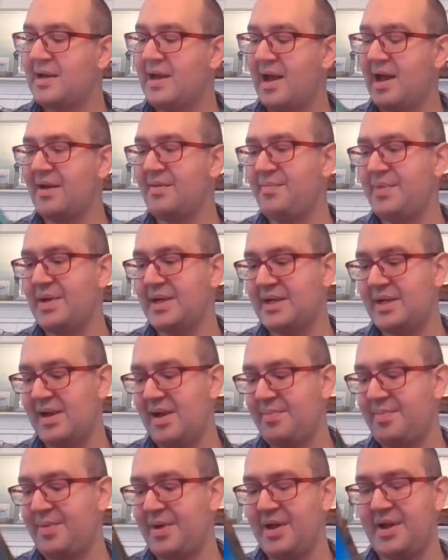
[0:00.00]
Kind of picked it
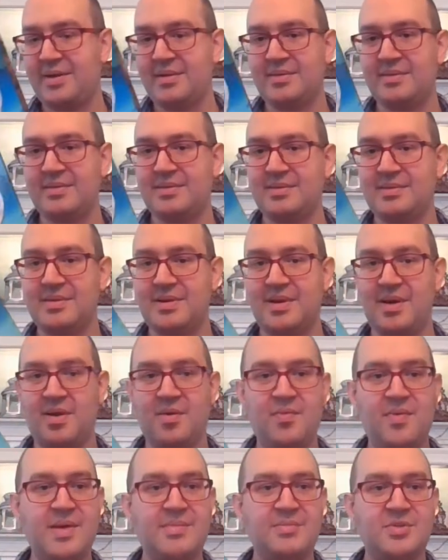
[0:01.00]
up on a
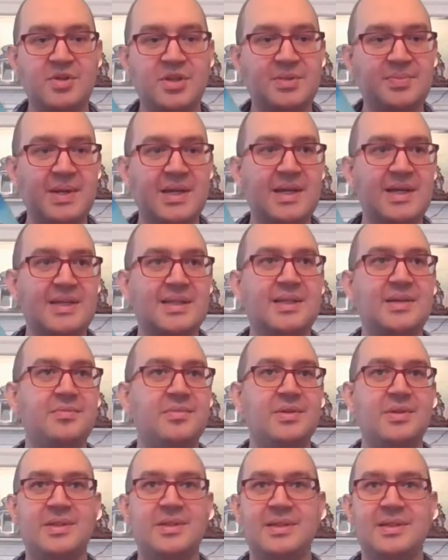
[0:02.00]
whim just because it
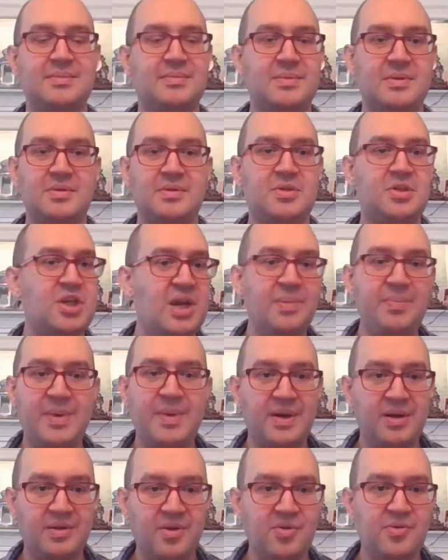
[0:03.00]
was cheap
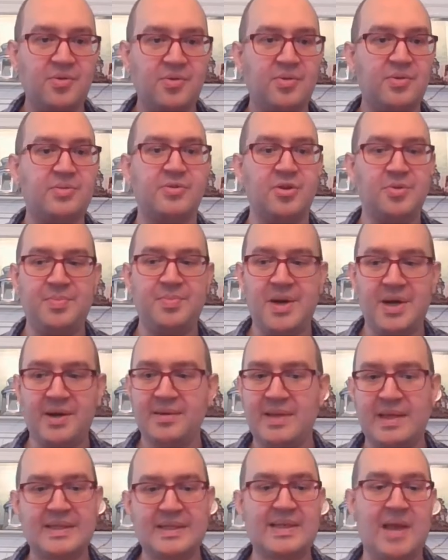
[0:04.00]
in a local group
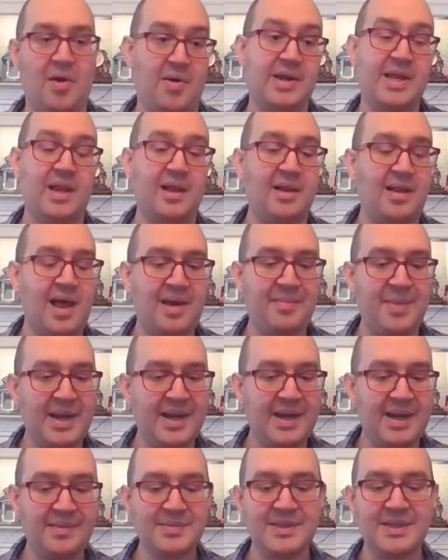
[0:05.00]
here. That's how I get a lot of my
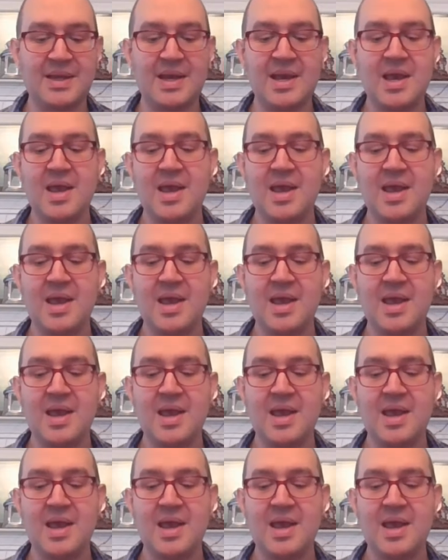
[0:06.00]
games.